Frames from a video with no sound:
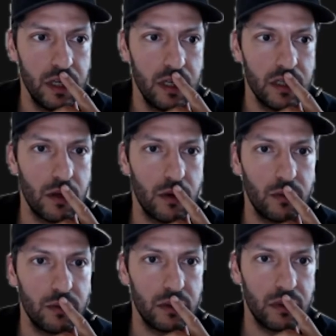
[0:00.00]

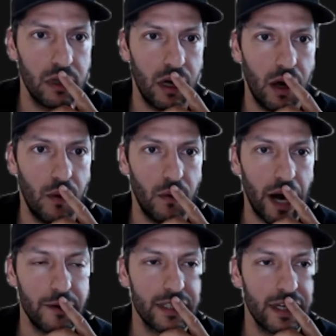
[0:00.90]
So uh, what
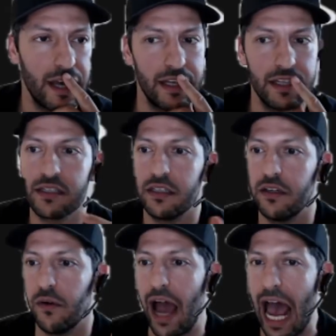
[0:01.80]
I would say is, you
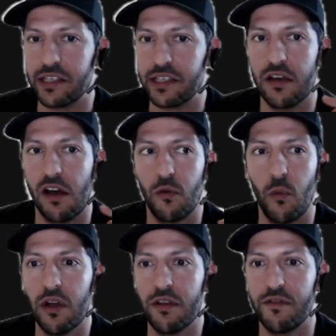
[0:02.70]
know, ask yourself,
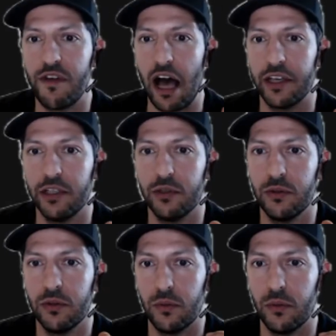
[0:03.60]
what
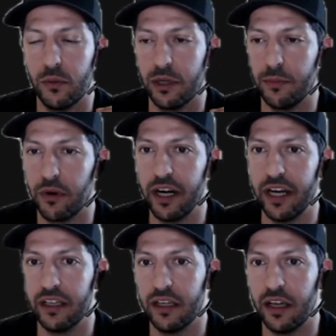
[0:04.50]
value would it
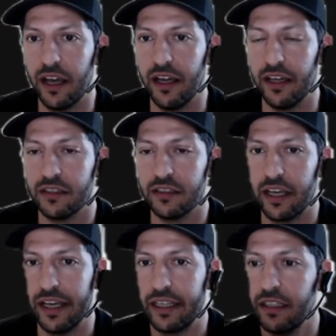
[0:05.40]
bring? And
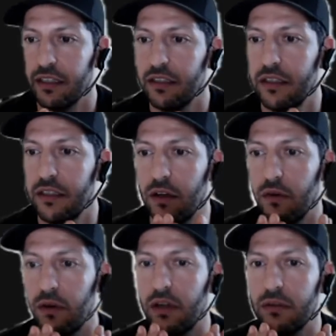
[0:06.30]
like, you
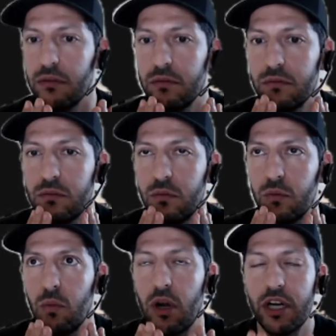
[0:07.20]
know,
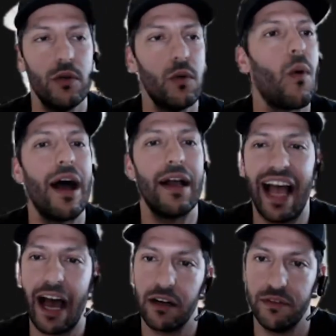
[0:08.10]
what do you want
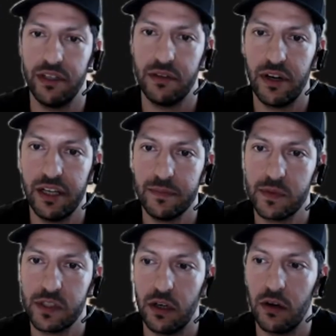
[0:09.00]
out of it, right?
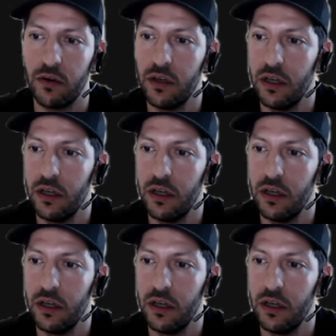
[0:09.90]
So